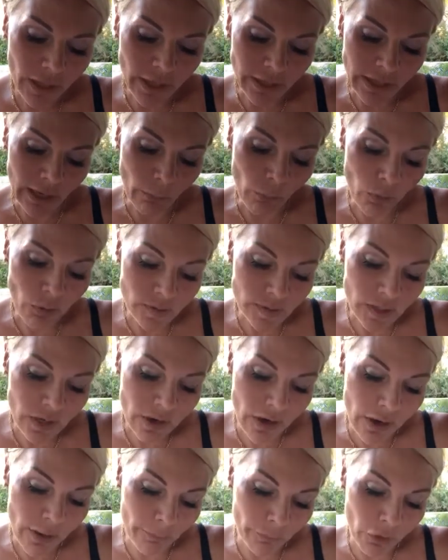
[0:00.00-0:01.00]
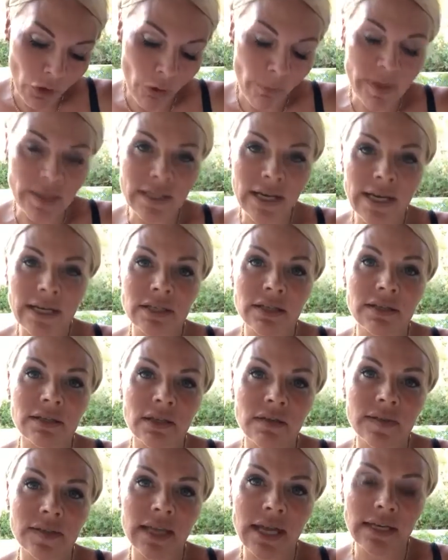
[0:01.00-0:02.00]
Now, what
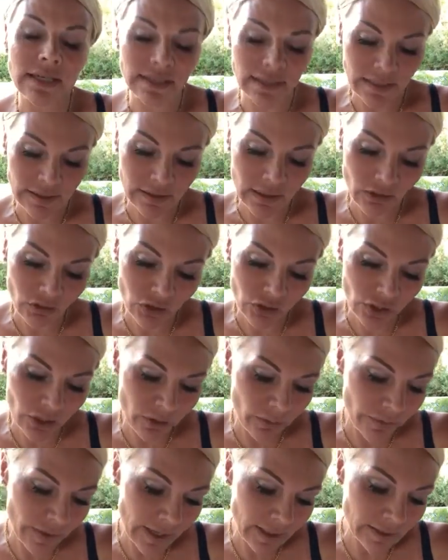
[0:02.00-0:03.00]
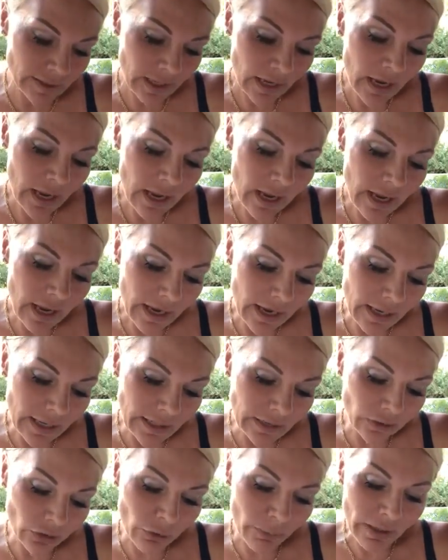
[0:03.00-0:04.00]
commentators have said is this does show that
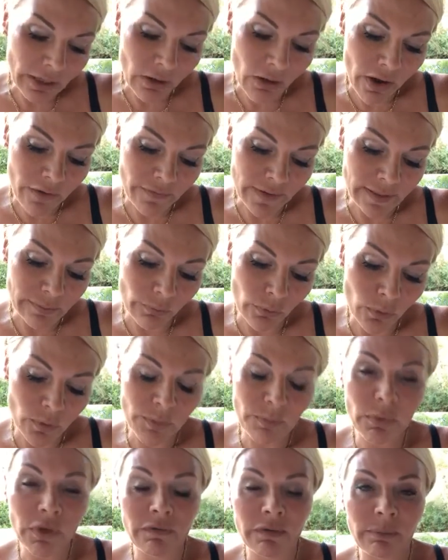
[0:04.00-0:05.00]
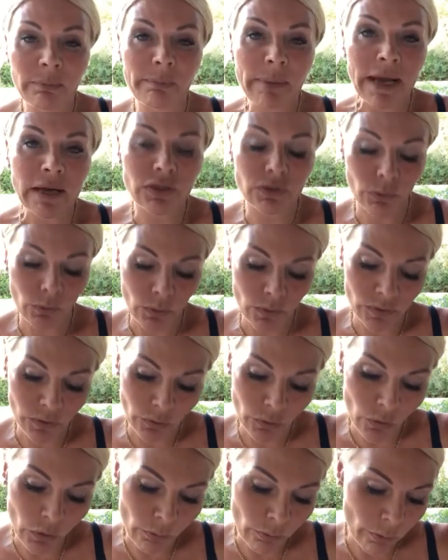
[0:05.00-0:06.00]
economic life is more moving back towards
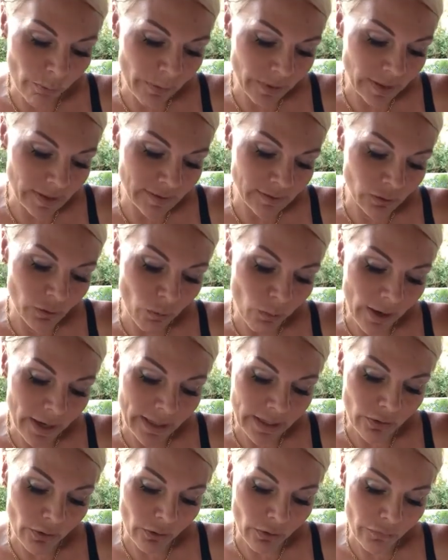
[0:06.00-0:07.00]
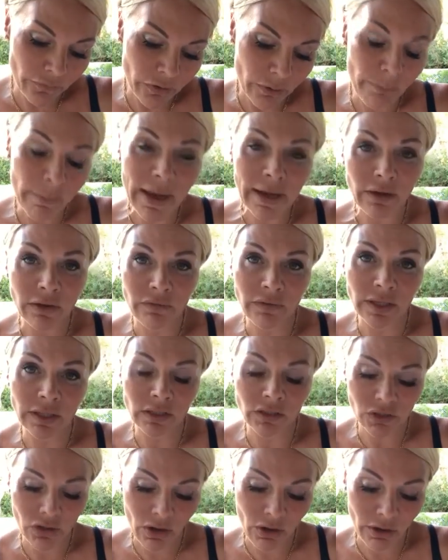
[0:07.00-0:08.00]
a normal, but is still way off the Bank of
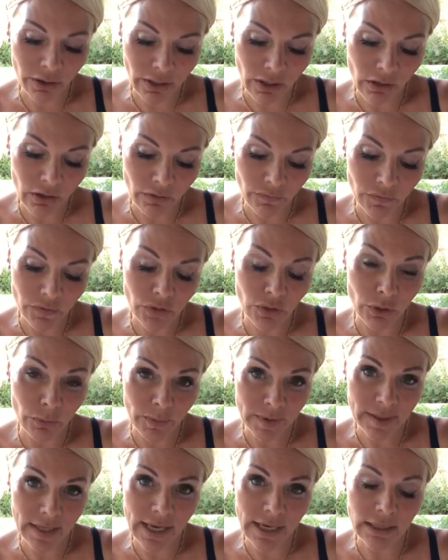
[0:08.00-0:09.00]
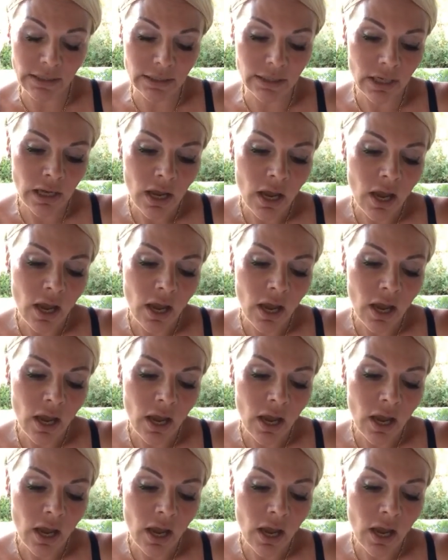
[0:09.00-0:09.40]
England target of 2%.